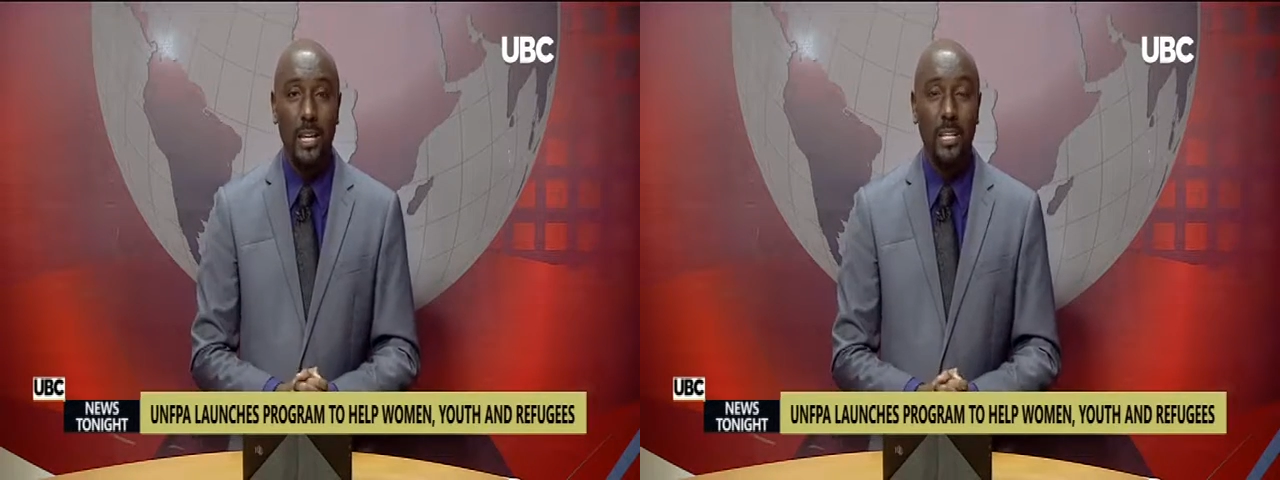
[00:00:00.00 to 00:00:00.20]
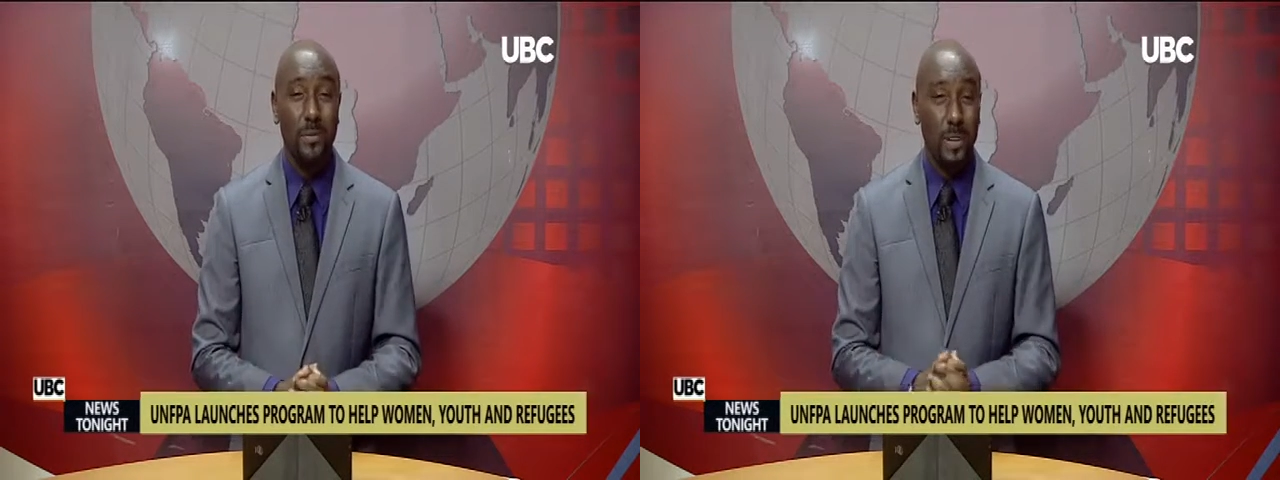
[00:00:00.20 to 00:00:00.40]

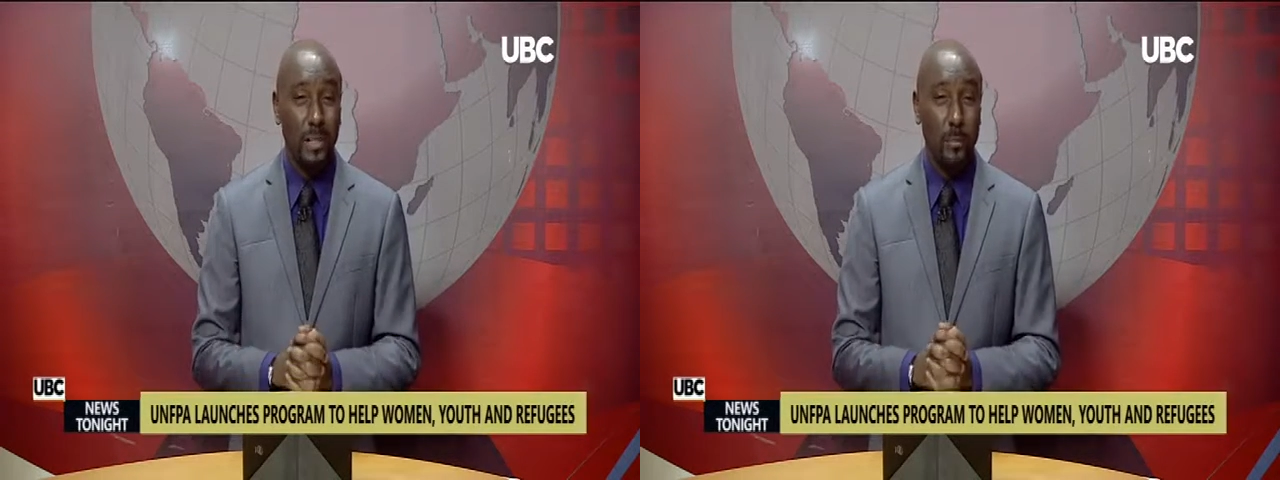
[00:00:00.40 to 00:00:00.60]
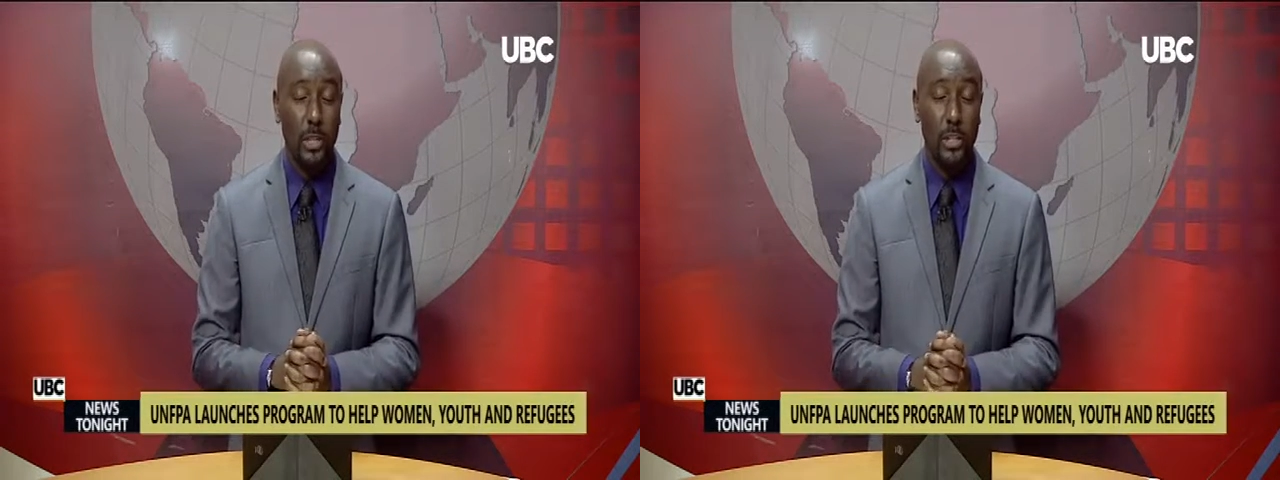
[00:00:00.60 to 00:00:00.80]
is
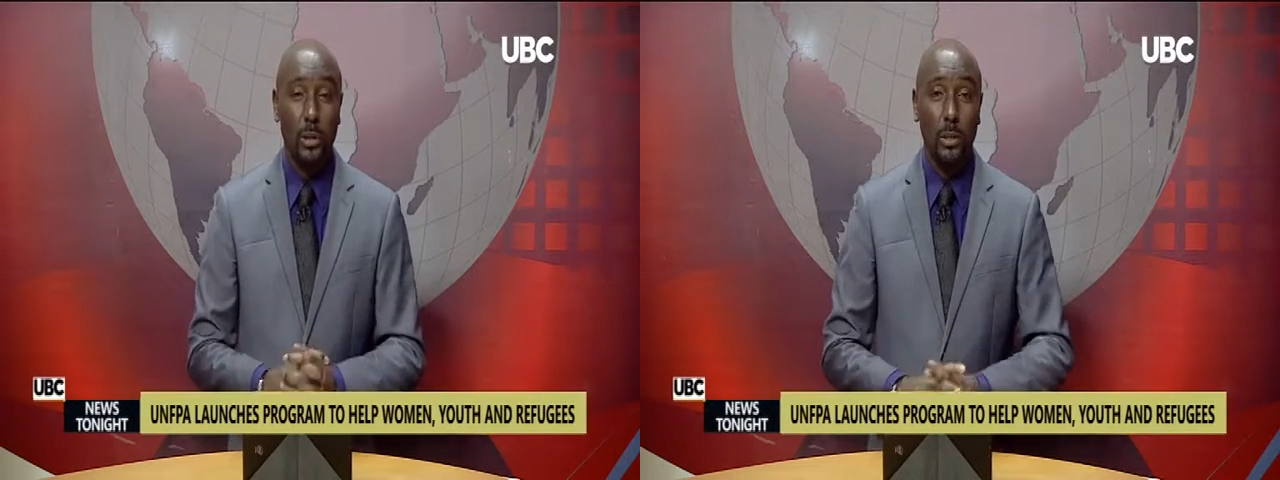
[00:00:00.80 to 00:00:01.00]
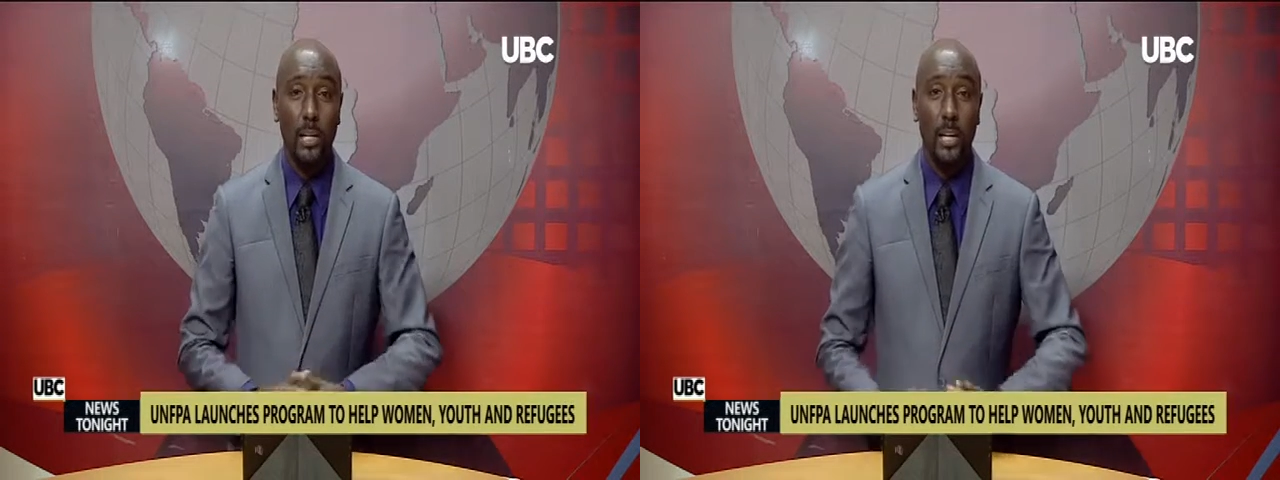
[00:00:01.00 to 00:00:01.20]

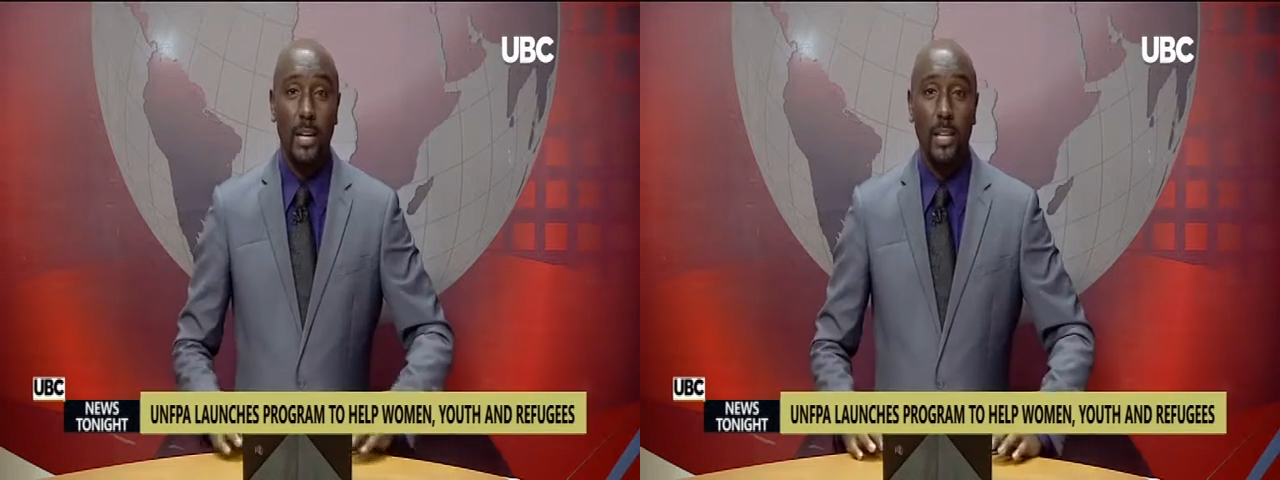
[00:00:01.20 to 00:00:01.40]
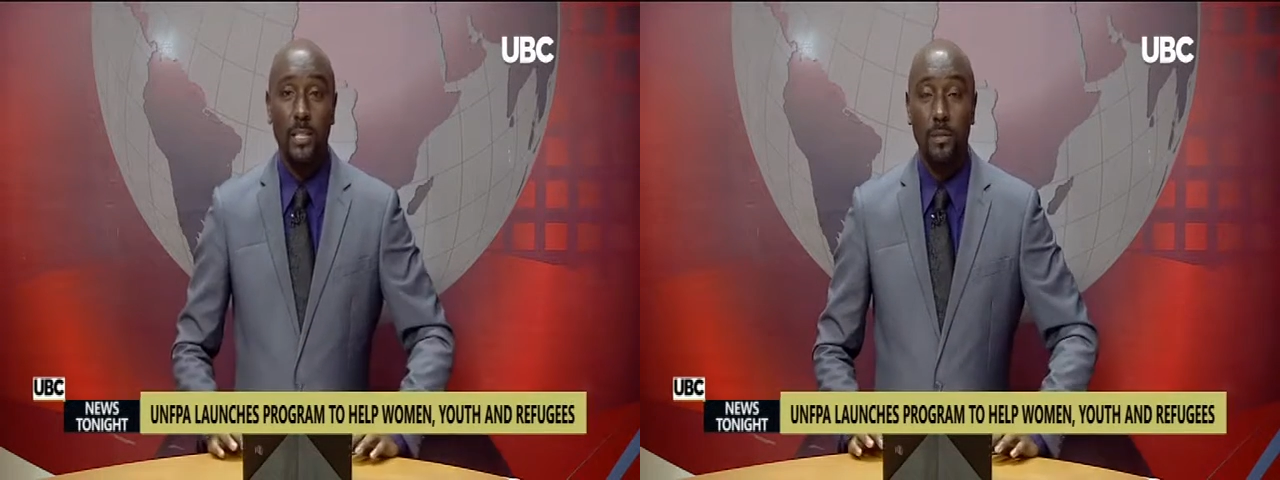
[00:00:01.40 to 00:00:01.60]
fundamental
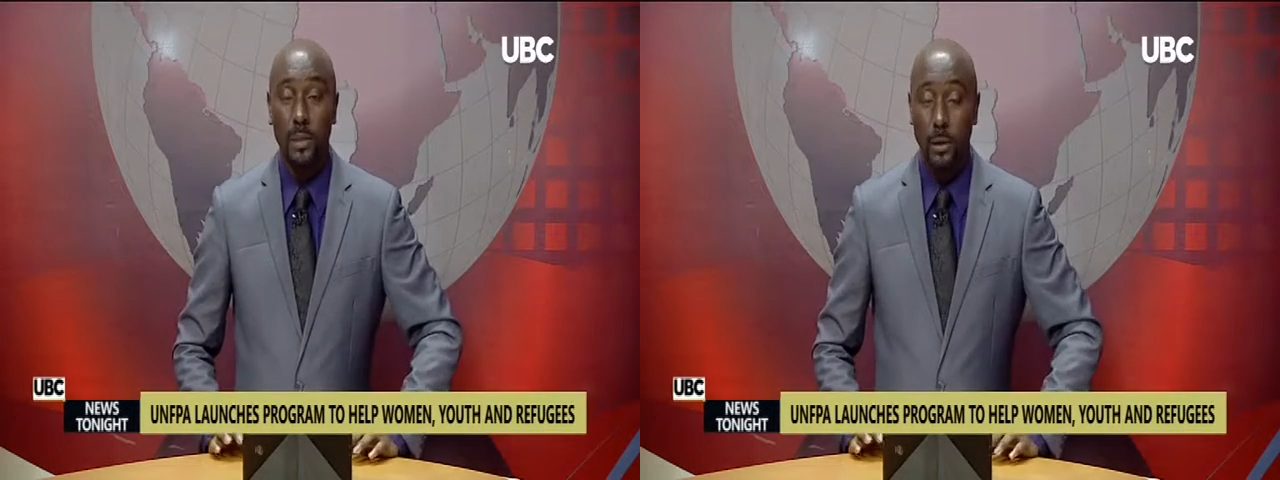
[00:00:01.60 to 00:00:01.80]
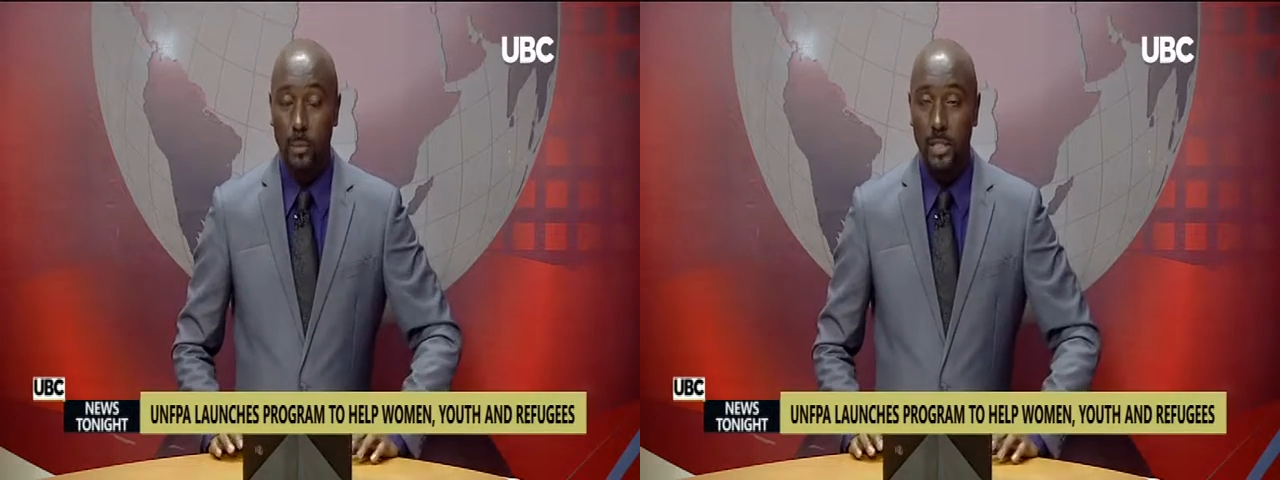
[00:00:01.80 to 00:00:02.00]
in
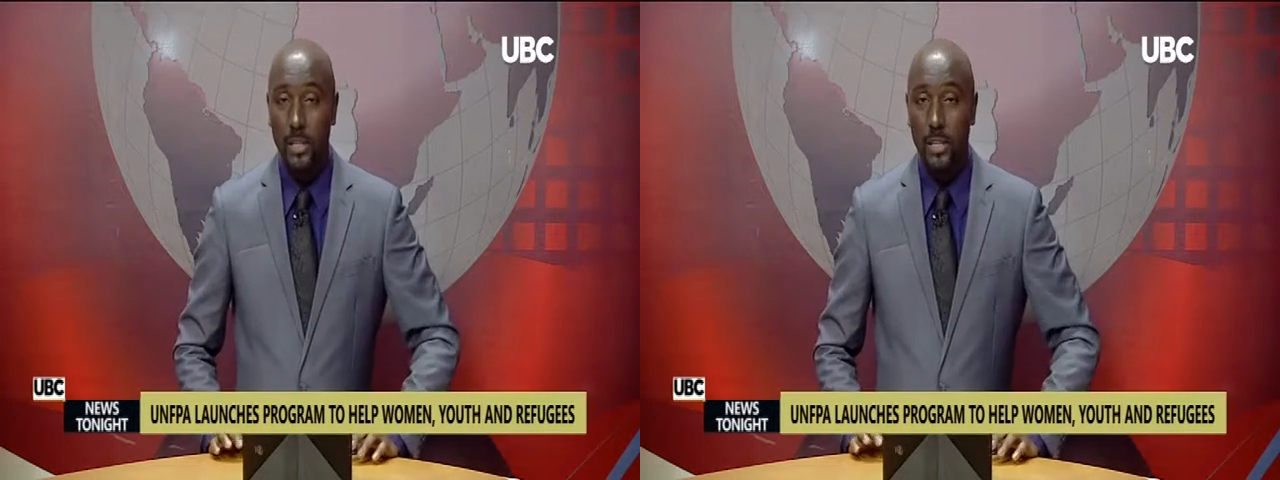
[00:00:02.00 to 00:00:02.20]
development,